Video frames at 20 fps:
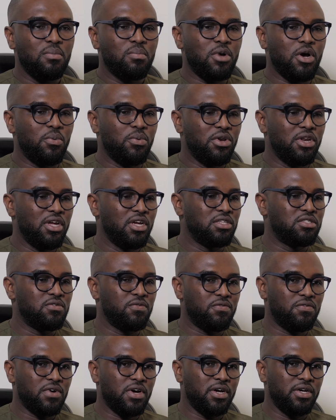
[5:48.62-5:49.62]
but we need to
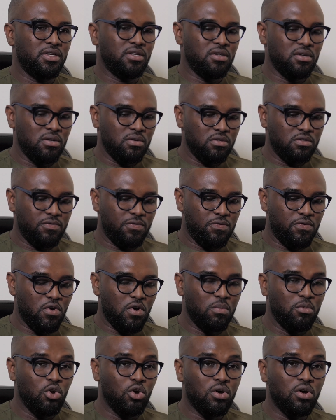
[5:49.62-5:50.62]
find
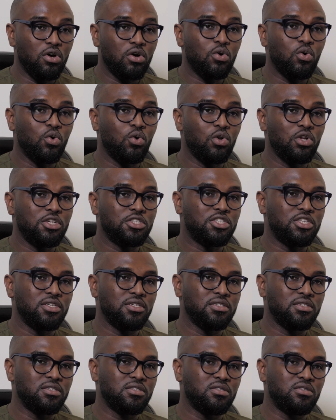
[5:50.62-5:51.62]
form local
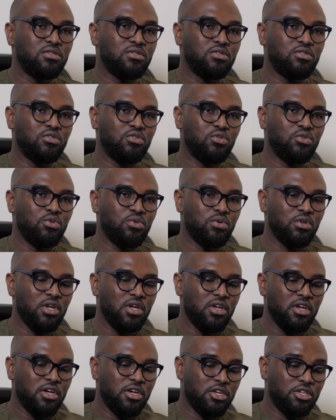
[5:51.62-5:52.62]
coalitions to
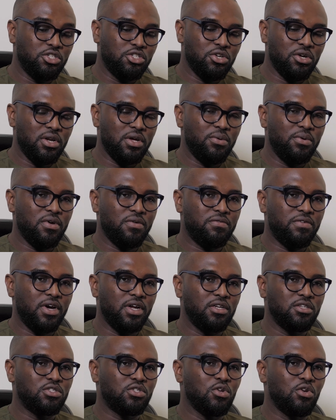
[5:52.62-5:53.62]
ensure that we are
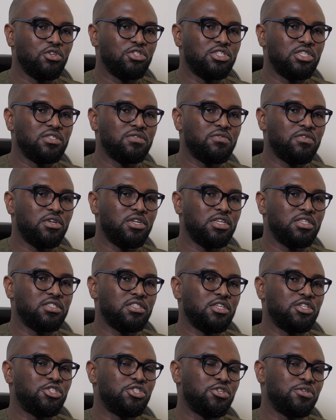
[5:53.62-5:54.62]
finding solutions for
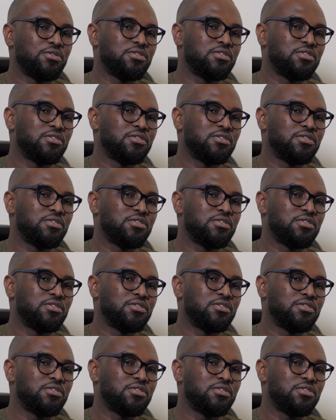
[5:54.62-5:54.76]
these issues.